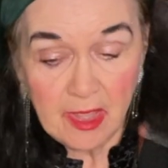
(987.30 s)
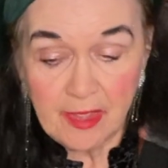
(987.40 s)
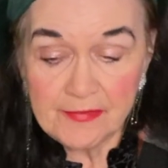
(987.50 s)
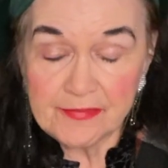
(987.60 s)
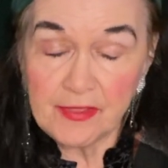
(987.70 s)

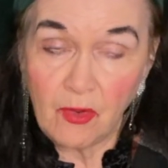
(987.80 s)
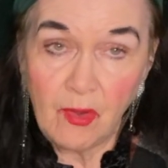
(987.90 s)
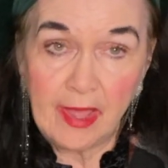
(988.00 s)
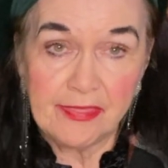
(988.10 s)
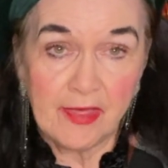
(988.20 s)
So
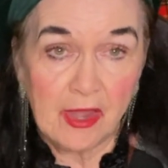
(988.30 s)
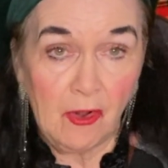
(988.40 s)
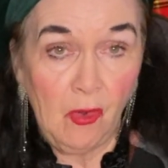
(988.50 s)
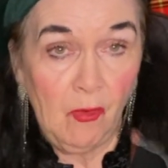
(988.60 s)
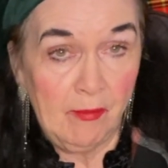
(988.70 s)
I thought,
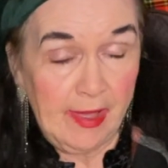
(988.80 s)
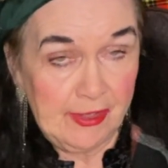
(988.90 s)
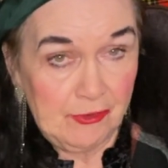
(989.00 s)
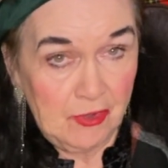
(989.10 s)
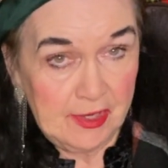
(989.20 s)
oh my
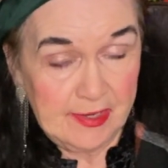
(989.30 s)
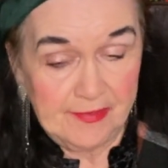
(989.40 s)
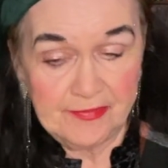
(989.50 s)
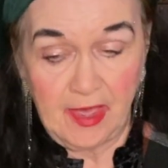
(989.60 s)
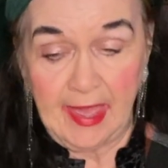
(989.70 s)

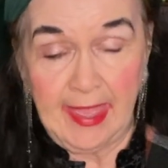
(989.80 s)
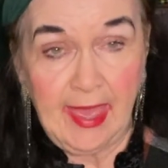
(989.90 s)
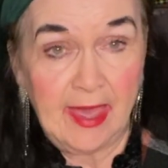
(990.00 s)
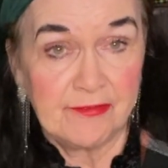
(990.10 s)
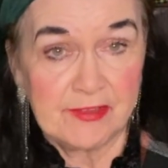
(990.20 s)
goodness, I
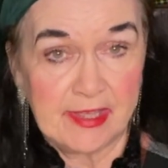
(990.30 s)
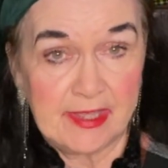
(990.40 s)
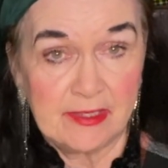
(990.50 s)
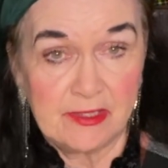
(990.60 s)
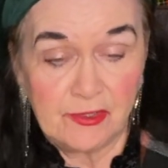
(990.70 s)
have to
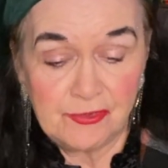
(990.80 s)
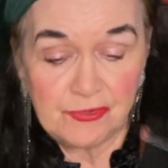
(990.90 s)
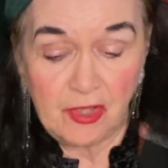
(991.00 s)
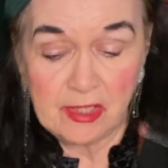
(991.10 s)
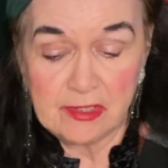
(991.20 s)
get a little
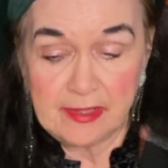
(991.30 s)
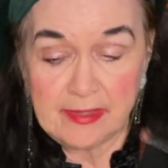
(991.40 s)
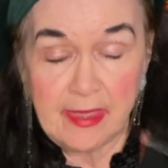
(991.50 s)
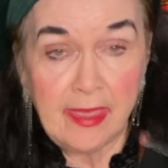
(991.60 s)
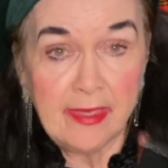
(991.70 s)
chocolate
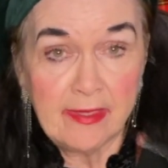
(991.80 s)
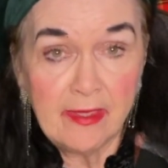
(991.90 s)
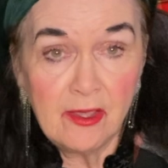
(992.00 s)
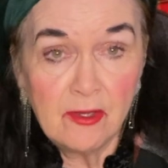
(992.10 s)
cake